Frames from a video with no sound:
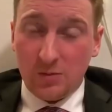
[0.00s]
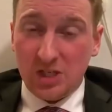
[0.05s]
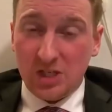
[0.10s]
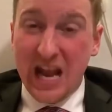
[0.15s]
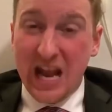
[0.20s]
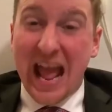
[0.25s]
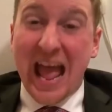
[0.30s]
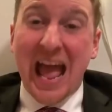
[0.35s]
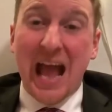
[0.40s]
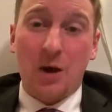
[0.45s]
was
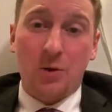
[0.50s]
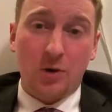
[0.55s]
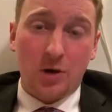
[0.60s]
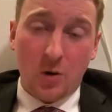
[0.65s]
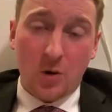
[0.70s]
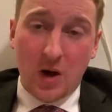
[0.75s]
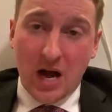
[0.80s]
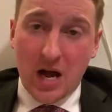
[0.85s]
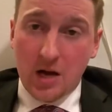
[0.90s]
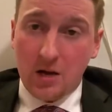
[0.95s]
in Akron,
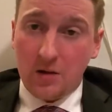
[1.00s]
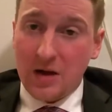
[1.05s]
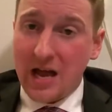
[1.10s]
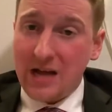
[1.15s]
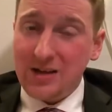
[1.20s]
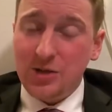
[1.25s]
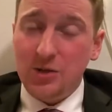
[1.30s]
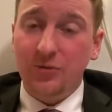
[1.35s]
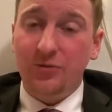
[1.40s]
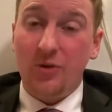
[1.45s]
Ohio,
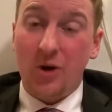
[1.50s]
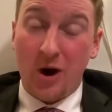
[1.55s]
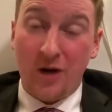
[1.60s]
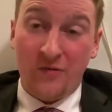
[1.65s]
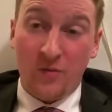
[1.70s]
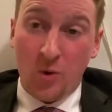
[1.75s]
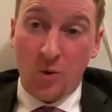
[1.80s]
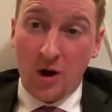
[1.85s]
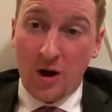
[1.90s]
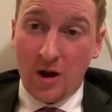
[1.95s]
not too far
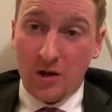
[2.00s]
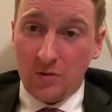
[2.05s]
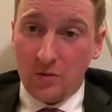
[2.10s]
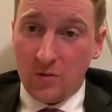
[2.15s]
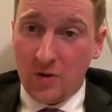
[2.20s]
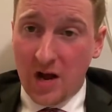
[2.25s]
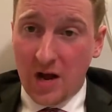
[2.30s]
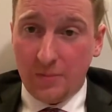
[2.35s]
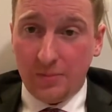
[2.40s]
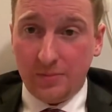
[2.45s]
from where I grew
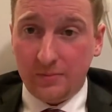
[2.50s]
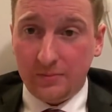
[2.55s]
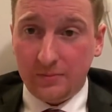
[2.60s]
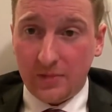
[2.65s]
up.